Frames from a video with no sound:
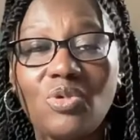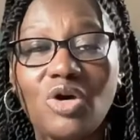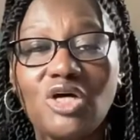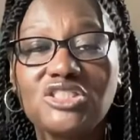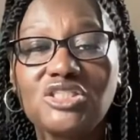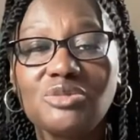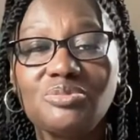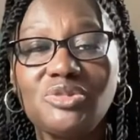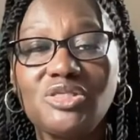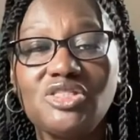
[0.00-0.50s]

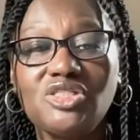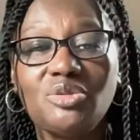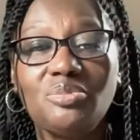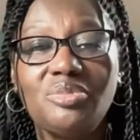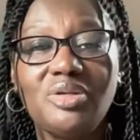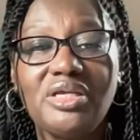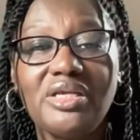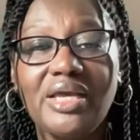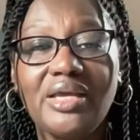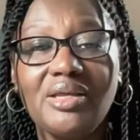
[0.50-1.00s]
wants me to
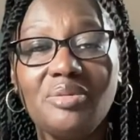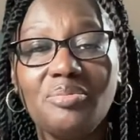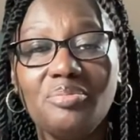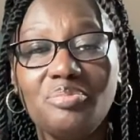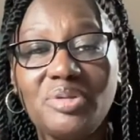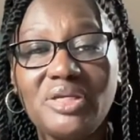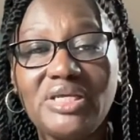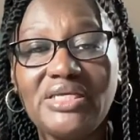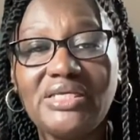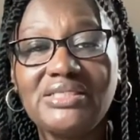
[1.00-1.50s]
be
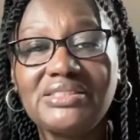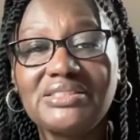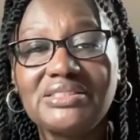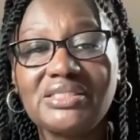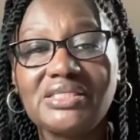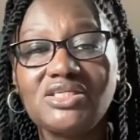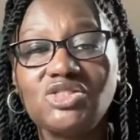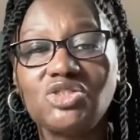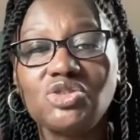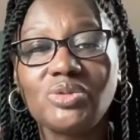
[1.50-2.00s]
in
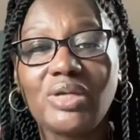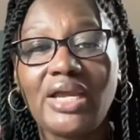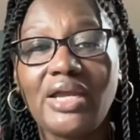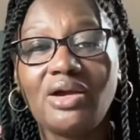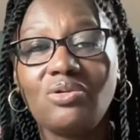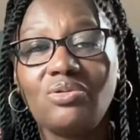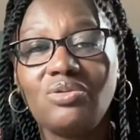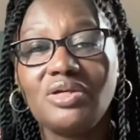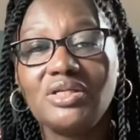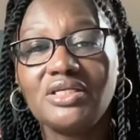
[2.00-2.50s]
peace and
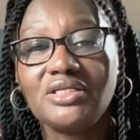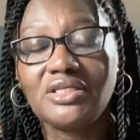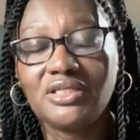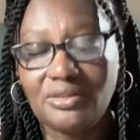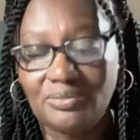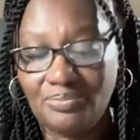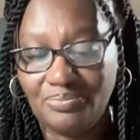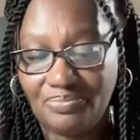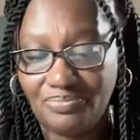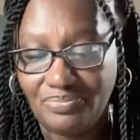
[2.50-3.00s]

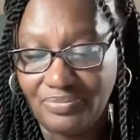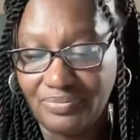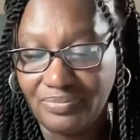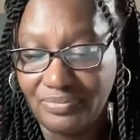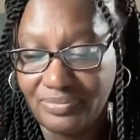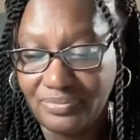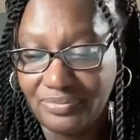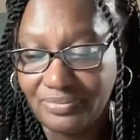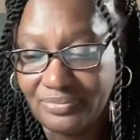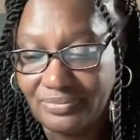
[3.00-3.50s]
tranquility,
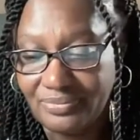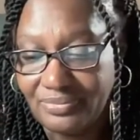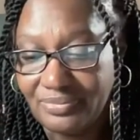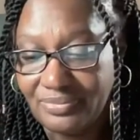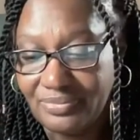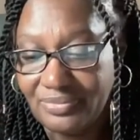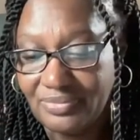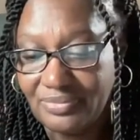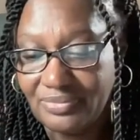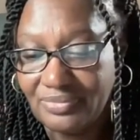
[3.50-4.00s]

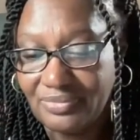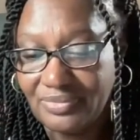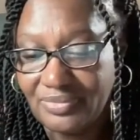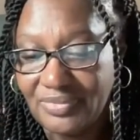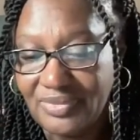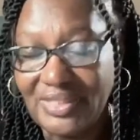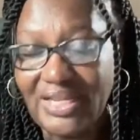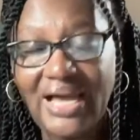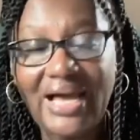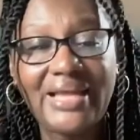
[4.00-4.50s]

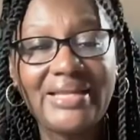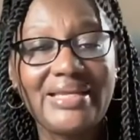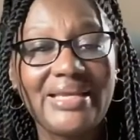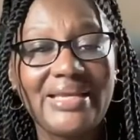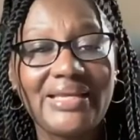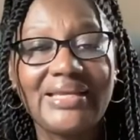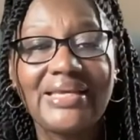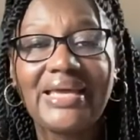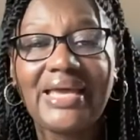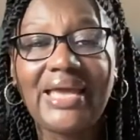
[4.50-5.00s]
not
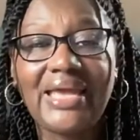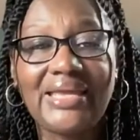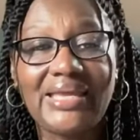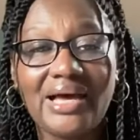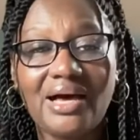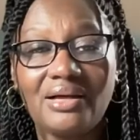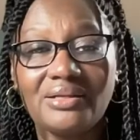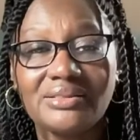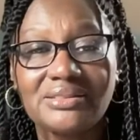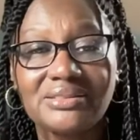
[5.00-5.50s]
in
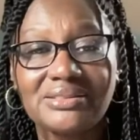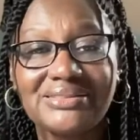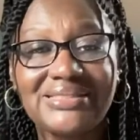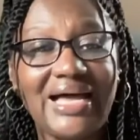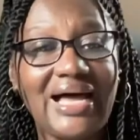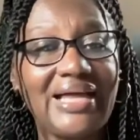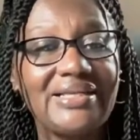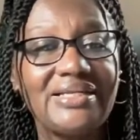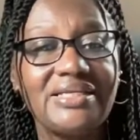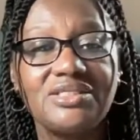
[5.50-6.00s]
chaos,
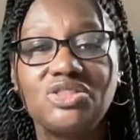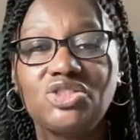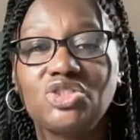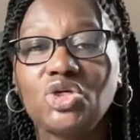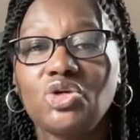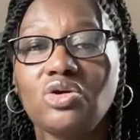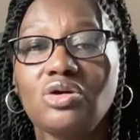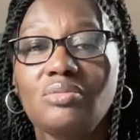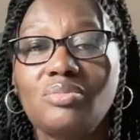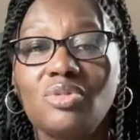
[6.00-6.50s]
not in
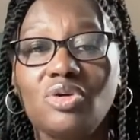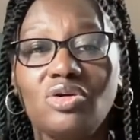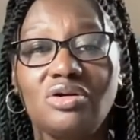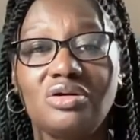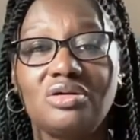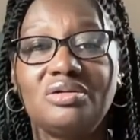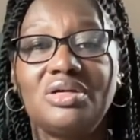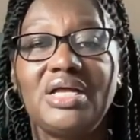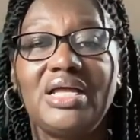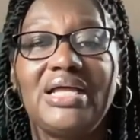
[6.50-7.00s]

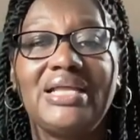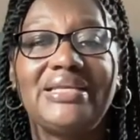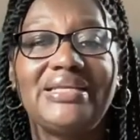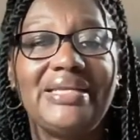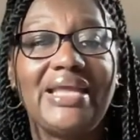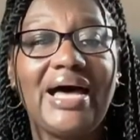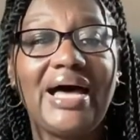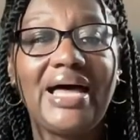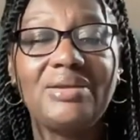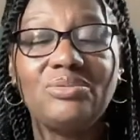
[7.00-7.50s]
turmoil,
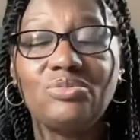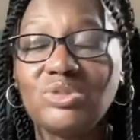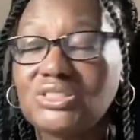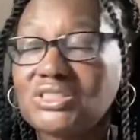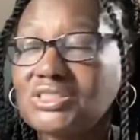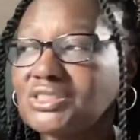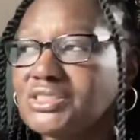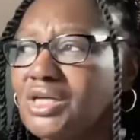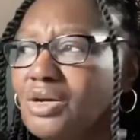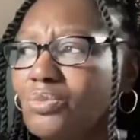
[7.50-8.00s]
not
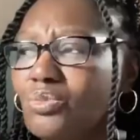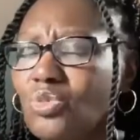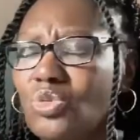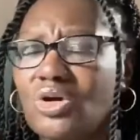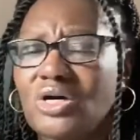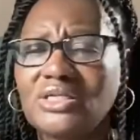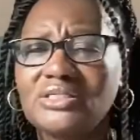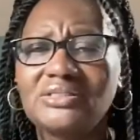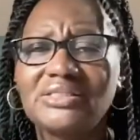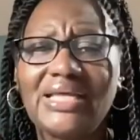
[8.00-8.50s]
with
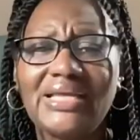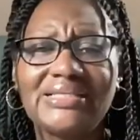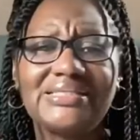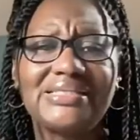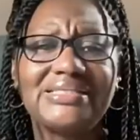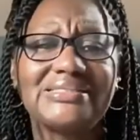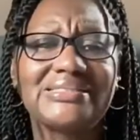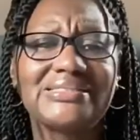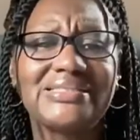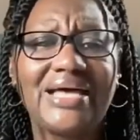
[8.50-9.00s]
someone that
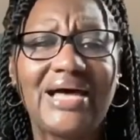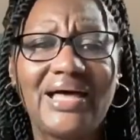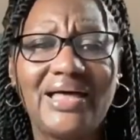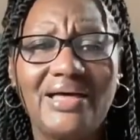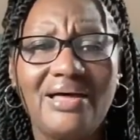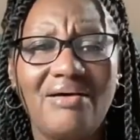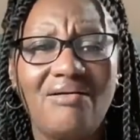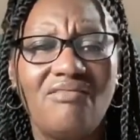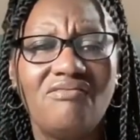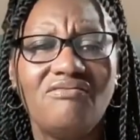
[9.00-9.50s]
does not
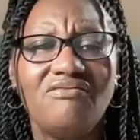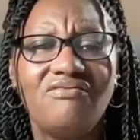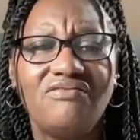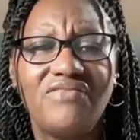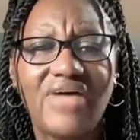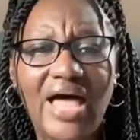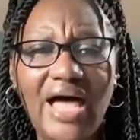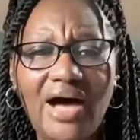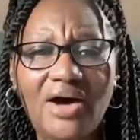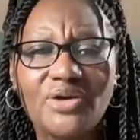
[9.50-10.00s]

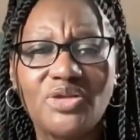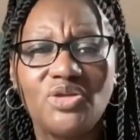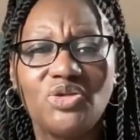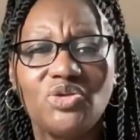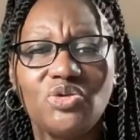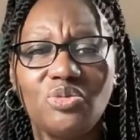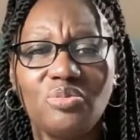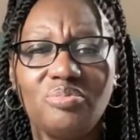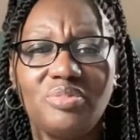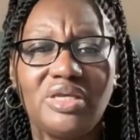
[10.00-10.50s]

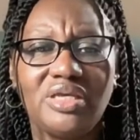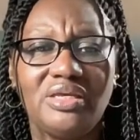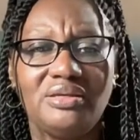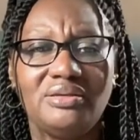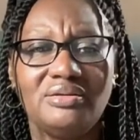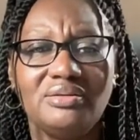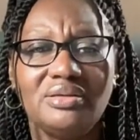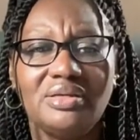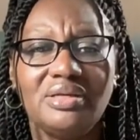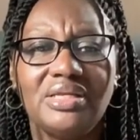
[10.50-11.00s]
value me,
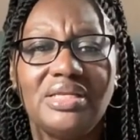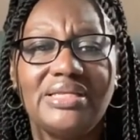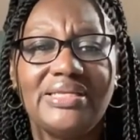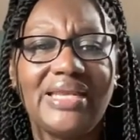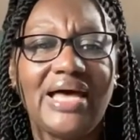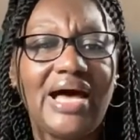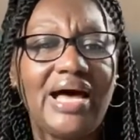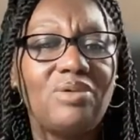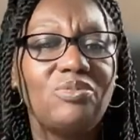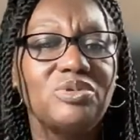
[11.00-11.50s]

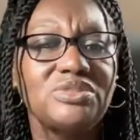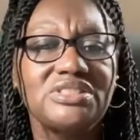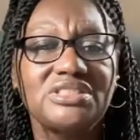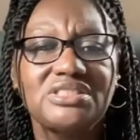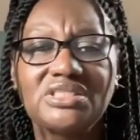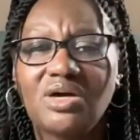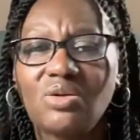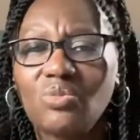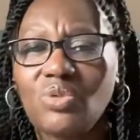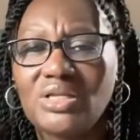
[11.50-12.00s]
not with
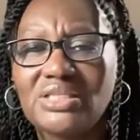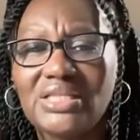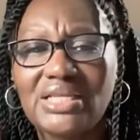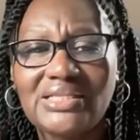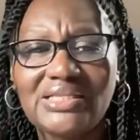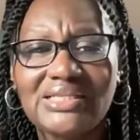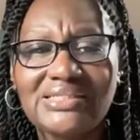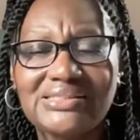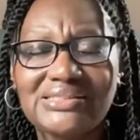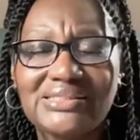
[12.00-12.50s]
someone
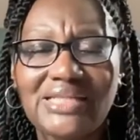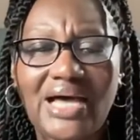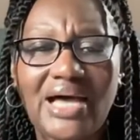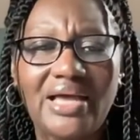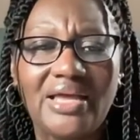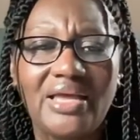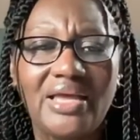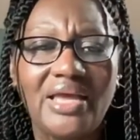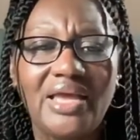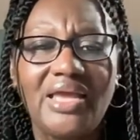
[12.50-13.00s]
that does
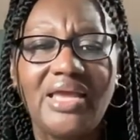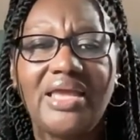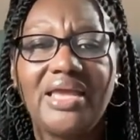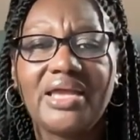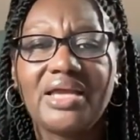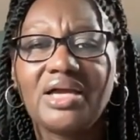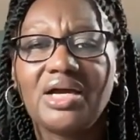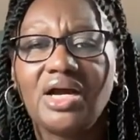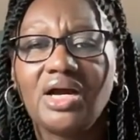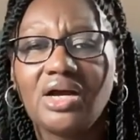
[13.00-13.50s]
not
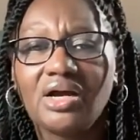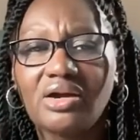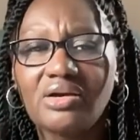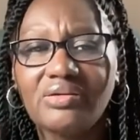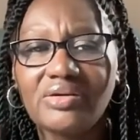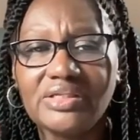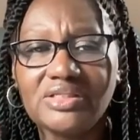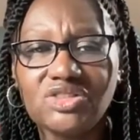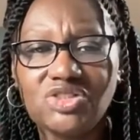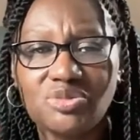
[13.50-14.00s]

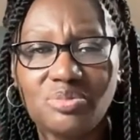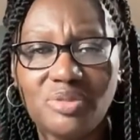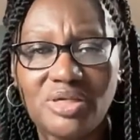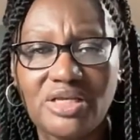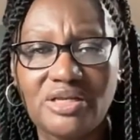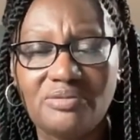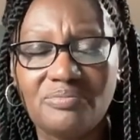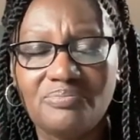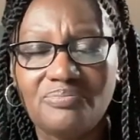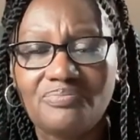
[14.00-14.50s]
encourage
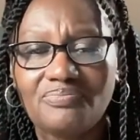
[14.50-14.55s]
me.